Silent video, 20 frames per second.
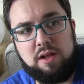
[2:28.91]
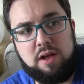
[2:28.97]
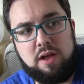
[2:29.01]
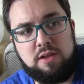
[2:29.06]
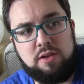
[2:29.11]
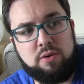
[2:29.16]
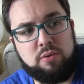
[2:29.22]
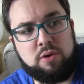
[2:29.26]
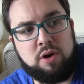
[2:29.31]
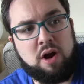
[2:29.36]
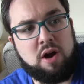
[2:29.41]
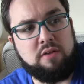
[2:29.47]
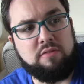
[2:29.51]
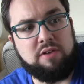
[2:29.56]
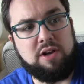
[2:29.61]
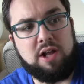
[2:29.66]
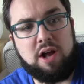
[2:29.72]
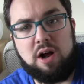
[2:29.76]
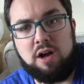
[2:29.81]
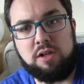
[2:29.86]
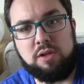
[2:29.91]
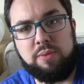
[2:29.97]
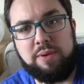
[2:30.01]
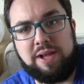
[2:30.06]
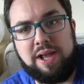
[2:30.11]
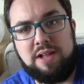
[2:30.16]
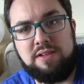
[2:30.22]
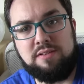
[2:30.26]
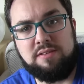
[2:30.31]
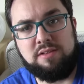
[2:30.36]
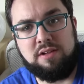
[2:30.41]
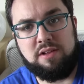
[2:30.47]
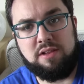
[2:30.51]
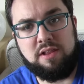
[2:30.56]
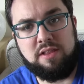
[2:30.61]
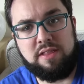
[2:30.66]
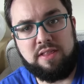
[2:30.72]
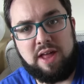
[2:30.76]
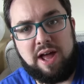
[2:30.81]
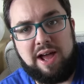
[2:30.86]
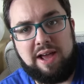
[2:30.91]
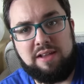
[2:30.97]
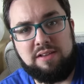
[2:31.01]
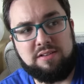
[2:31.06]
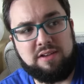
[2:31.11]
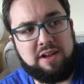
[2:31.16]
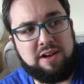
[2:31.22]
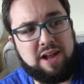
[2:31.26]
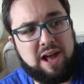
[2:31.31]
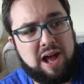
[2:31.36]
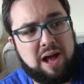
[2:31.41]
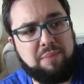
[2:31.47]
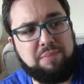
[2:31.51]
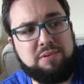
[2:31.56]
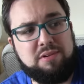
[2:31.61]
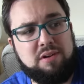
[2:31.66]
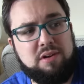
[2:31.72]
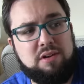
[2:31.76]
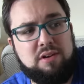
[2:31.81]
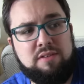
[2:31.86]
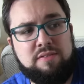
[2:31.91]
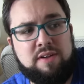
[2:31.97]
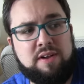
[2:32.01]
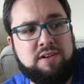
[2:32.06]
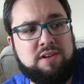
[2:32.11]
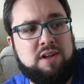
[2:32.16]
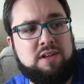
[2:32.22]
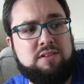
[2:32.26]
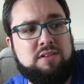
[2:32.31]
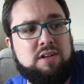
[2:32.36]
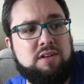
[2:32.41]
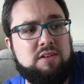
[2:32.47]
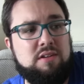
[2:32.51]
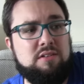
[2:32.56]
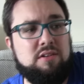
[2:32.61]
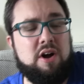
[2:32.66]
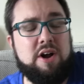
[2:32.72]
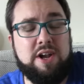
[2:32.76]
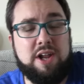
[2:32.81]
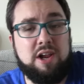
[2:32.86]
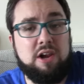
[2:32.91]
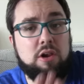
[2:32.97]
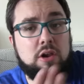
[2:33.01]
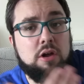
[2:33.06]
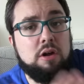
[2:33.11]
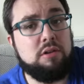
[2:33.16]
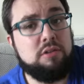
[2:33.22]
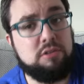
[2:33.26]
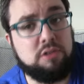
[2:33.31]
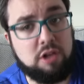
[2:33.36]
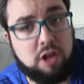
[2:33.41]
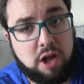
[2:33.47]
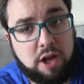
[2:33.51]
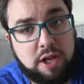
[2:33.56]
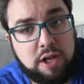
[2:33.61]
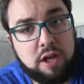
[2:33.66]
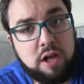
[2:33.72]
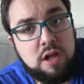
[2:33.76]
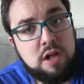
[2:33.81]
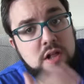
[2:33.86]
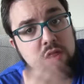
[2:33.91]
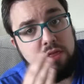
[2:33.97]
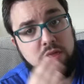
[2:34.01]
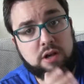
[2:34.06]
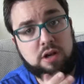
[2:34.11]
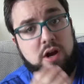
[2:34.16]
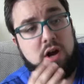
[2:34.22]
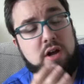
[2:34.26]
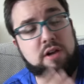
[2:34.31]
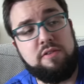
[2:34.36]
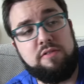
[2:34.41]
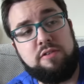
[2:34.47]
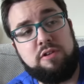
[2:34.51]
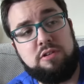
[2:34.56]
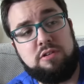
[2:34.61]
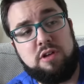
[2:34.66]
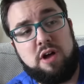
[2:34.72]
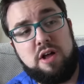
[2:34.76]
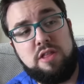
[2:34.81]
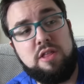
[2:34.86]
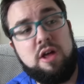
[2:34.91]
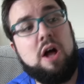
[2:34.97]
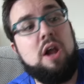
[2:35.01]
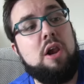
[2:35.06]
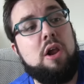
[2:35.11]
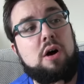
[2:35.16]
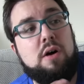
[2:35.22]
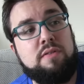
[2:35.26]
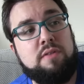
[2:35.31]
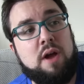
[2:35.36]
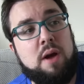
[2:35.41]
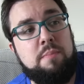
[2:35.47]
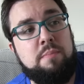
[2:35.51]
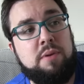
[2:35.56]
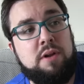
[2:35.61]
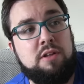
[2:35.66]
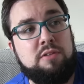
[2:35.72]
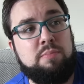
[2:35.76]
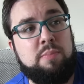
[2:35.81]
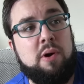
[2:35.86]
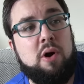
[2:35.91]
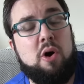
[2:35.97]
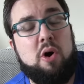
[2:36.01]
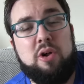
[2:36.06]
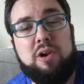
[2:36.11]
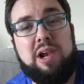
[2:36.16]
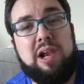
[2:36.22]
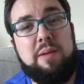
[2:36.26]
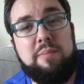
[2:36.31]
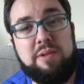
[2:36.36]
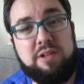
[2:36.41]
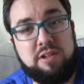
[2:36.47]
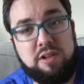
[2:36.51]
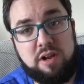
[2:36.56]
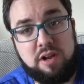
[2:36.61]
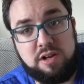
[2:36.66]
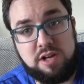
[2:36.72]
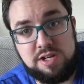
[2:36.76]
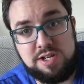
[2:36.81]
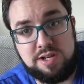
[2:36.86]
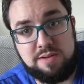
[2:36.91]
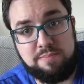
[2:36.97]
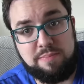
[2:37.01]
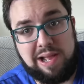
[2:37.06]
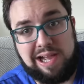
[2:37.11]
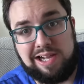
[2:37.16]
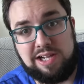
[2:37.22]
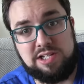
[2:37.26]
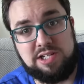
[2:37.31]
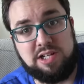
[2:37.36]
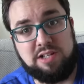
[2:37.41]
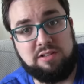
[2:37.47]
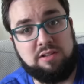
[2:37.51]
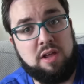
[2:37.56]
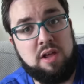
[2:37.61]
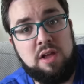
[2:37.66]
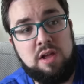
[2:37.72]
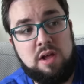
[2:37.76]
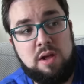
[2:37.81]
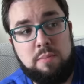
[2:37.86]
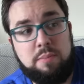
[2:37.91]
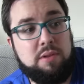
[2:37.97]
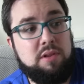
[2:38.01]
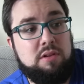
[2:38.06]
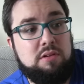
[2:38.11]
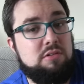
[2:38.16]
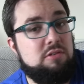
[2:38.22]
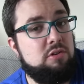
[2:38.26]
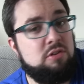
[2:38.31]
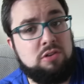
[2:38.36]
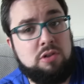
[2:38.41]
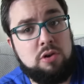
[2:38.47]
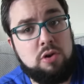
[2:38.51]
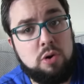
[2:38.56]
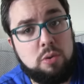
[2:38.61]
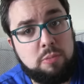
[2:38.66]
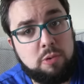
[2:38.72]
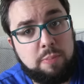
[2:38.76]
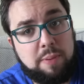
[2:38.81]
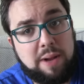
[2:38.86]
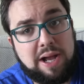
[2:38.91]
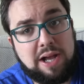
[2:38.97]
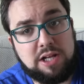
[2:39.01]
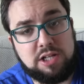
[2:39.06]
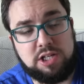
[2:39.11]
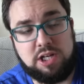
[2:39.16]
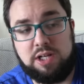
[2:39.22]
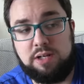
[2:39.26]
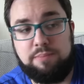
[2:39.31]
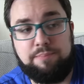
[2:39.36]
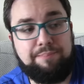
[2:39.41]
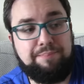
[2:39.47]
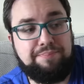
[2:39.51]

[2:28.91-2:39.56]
You can't really argue against it. That is an absolutely fantastic design. It looks like the kind of design that a lot of companies put on limited edition packagings. But this is just the normal packaging.